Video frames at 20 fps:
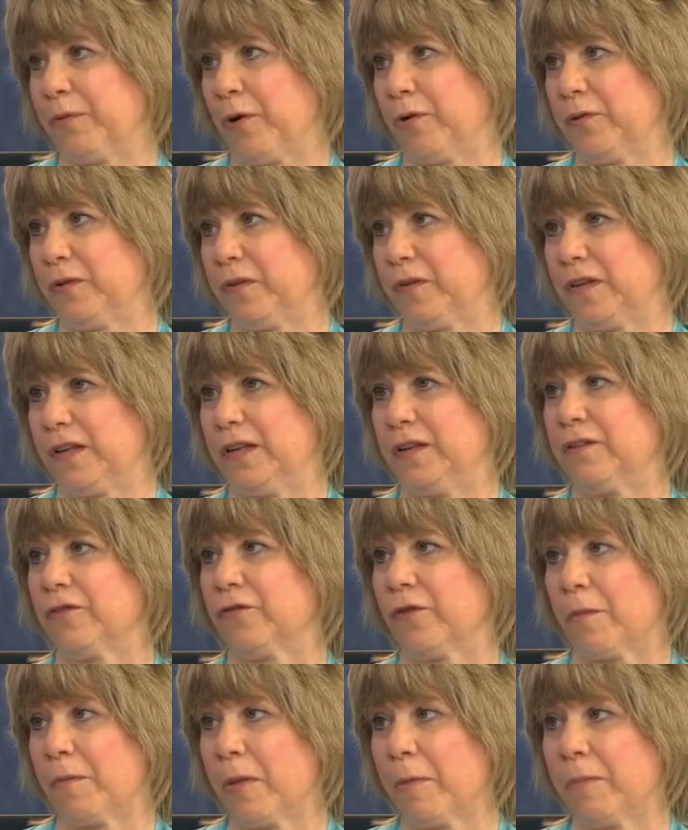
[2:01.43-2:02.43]
proceeds
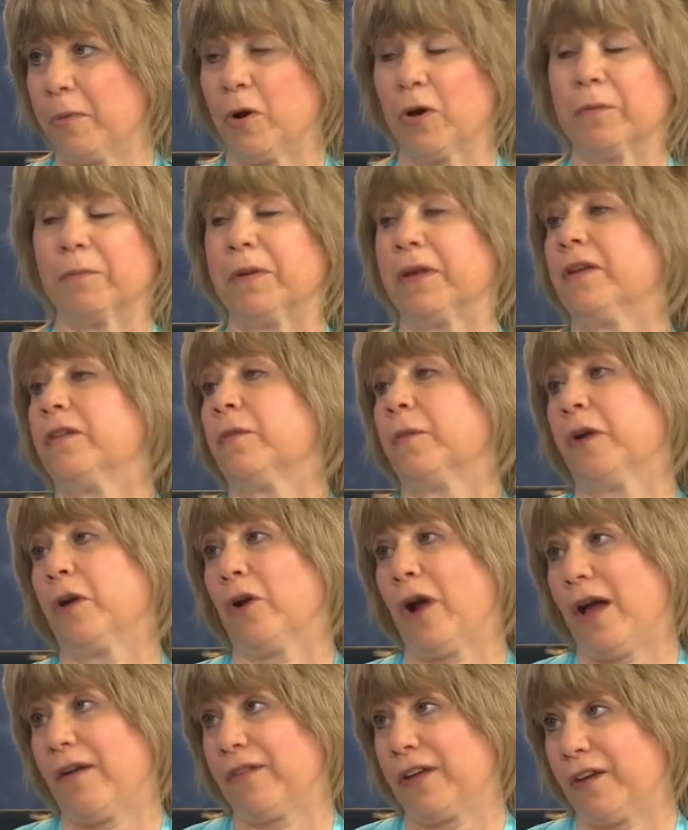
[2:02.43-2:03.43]
from the book because mm -hmm. we
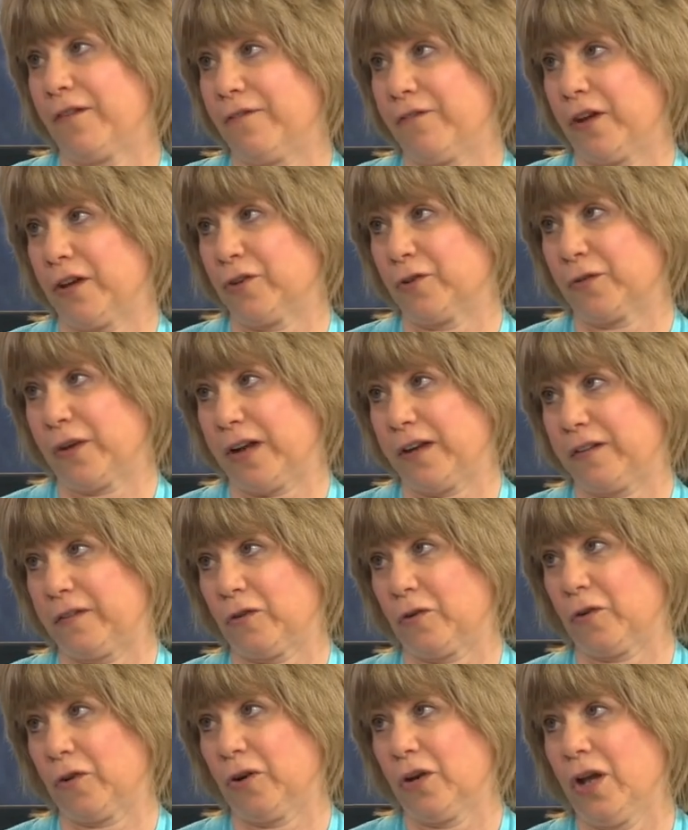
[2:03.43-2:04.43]
are having a
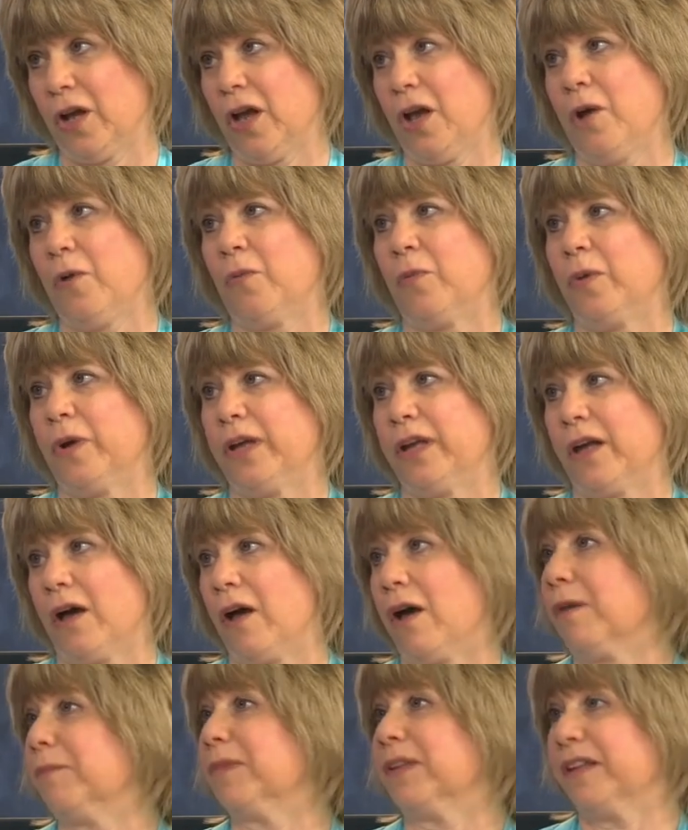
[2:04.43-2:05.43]
fundraiser we,
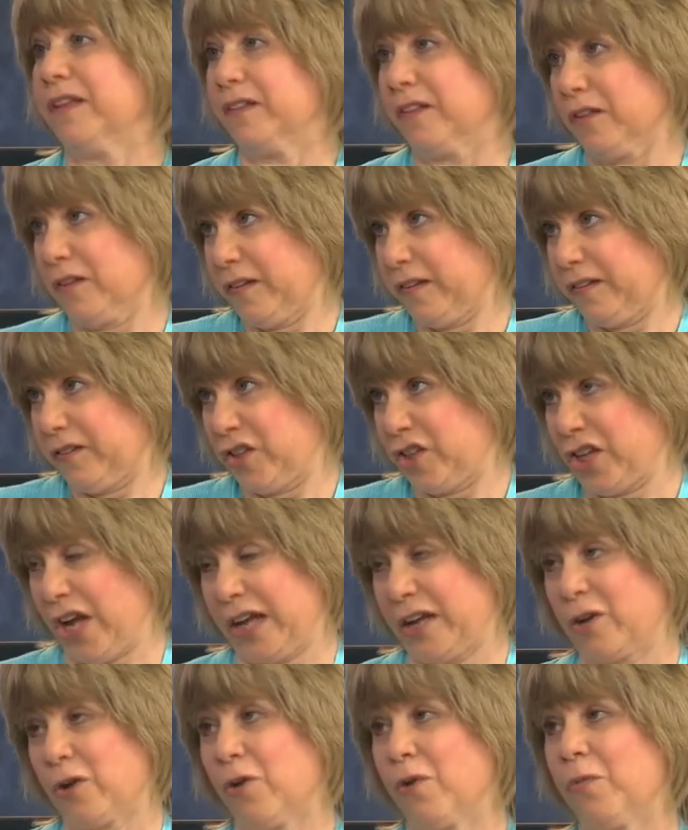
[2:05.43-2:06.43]
um, Lisa
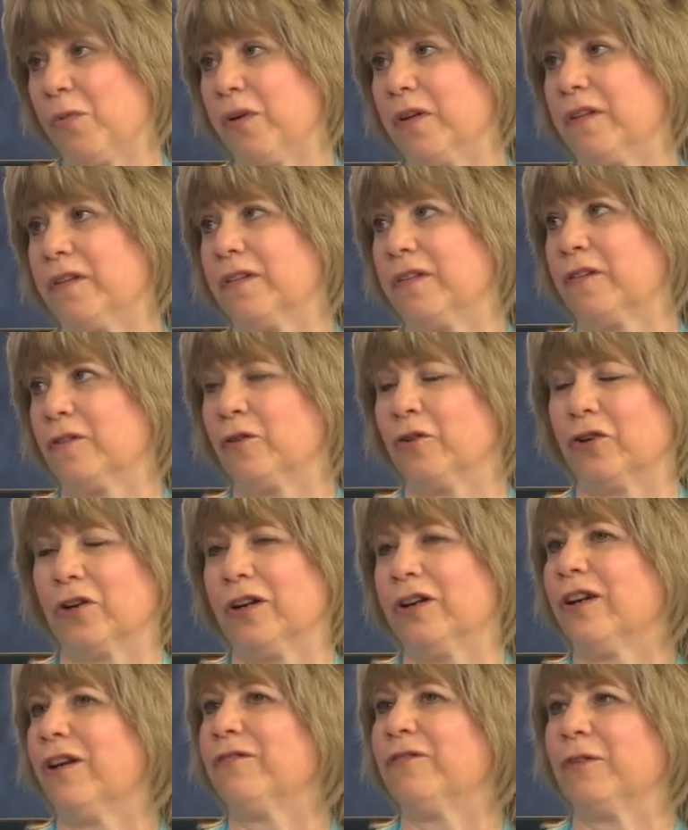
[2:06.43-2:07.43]
Schenkel was
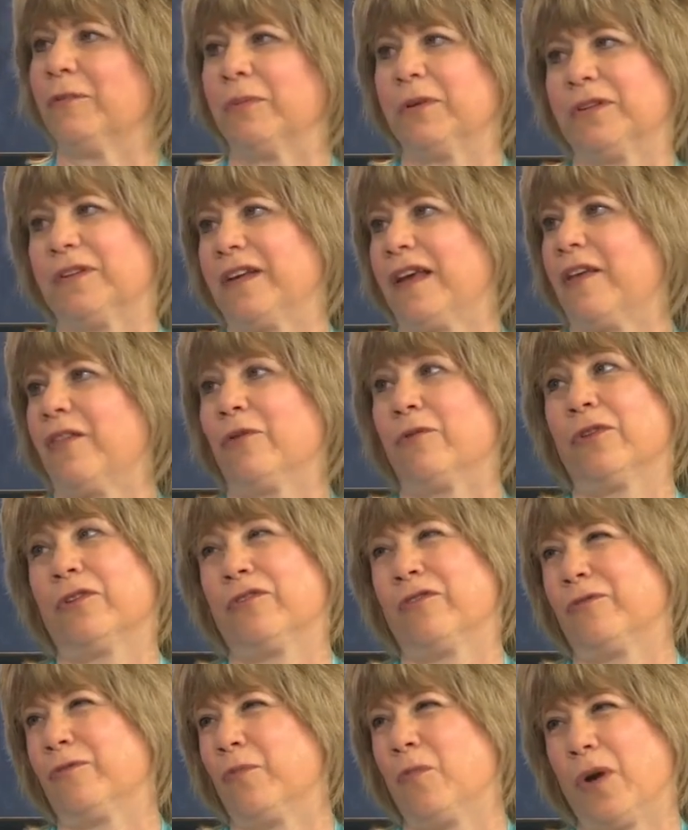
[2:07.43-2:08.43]
good enough to put together
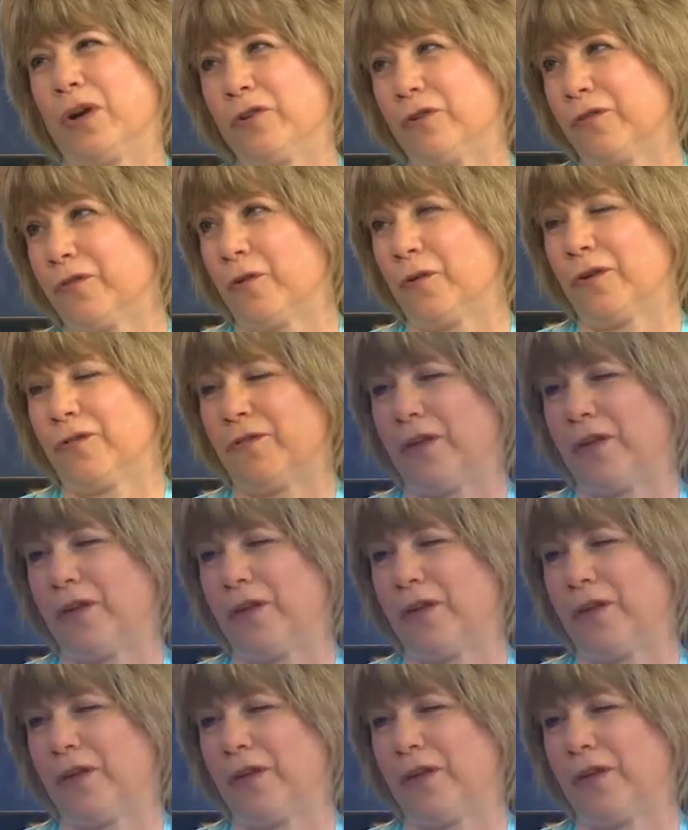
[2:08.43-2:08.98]
this wonderful